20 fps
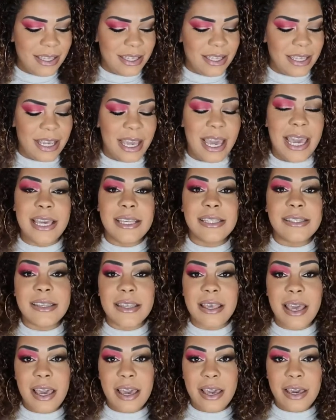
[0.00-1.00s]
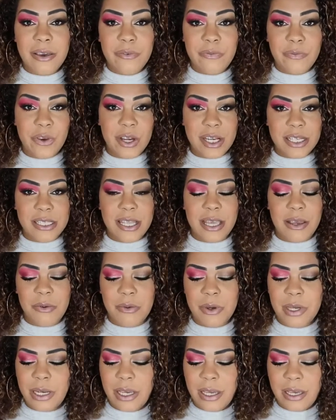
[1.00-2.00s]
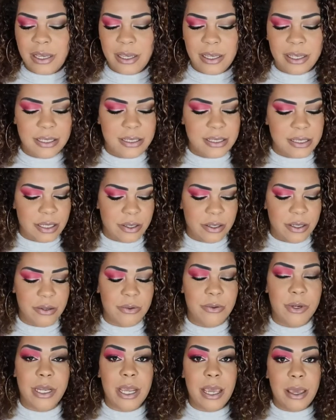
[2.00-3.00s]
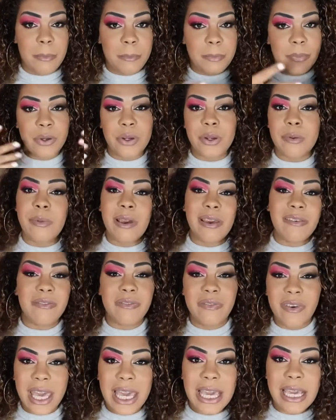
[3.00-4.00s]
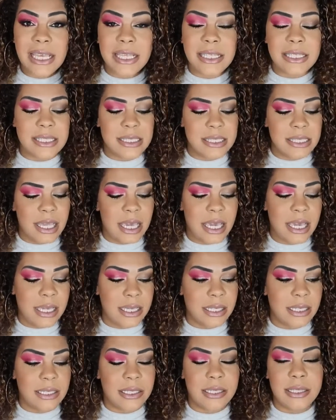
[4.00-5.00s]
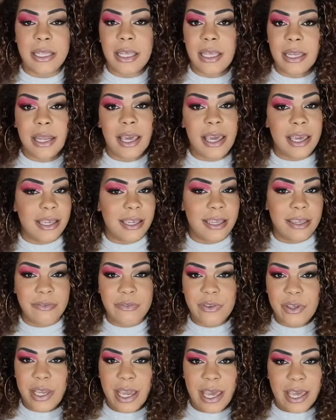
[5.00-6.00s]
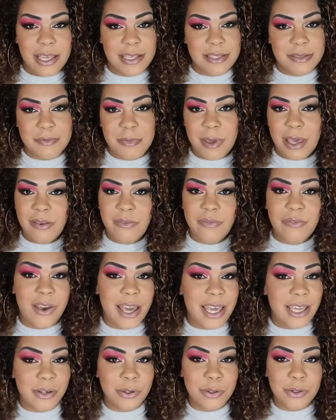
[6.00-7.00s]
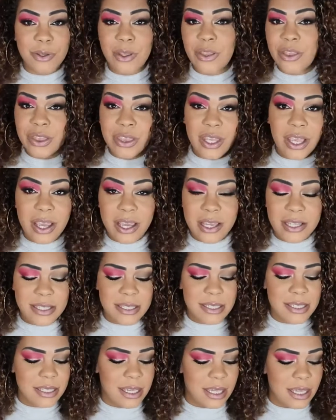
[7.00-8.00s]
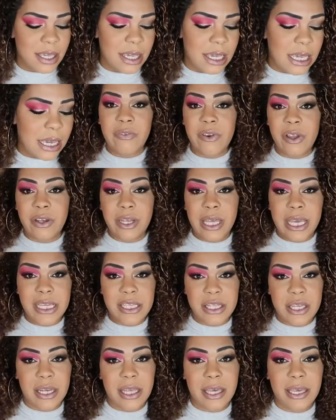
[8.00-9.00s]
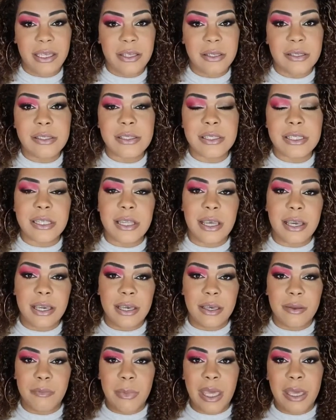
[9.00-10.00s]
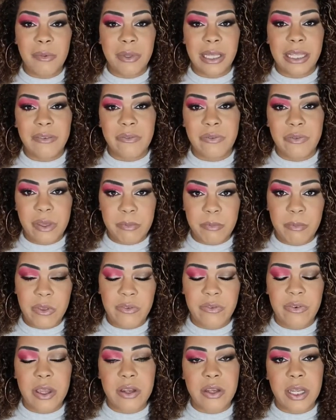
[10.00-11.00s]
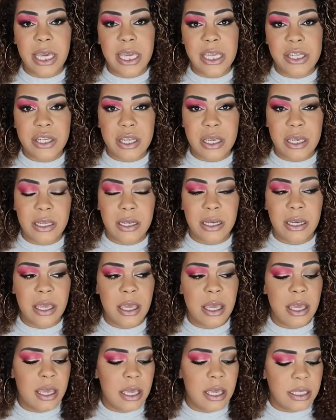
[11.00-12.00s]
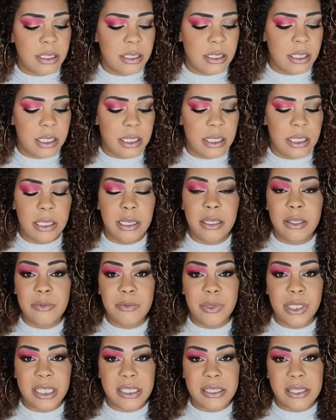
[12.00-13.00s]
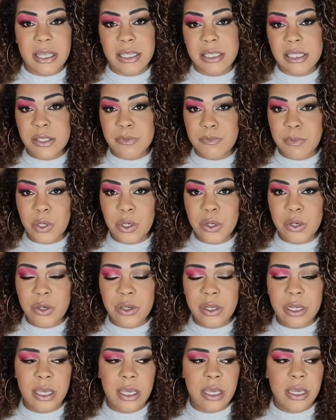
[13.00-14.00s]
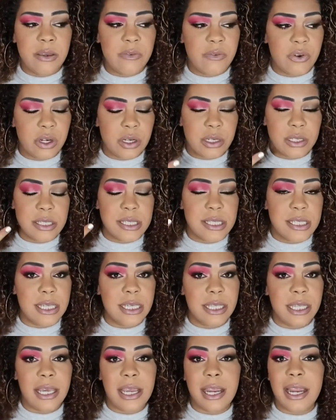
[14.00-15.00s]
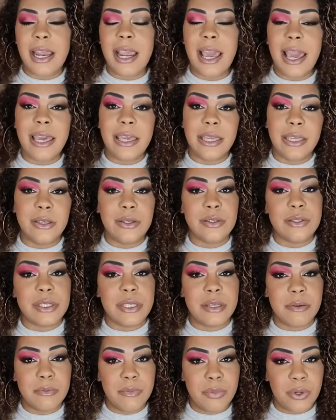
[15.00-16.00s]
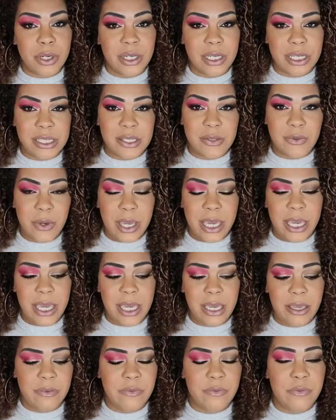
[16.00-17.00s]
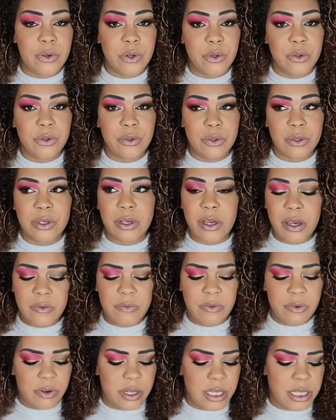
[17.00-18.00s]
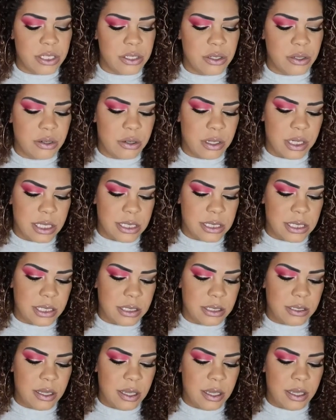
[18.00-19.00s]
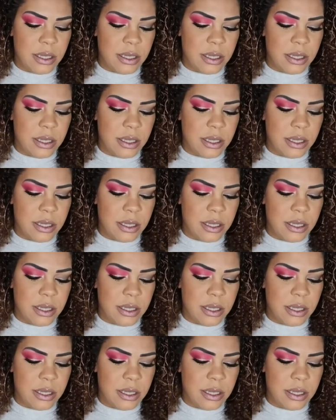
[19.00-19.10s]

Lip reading: You guys, first I wanna tell you what I put on my face, and then I give you guys my final thoughts. For foundation, I used the Maybelline Fit Me foundation, the Luminous and Smooth. For concealer, I used the Born This Way full coverage, or is it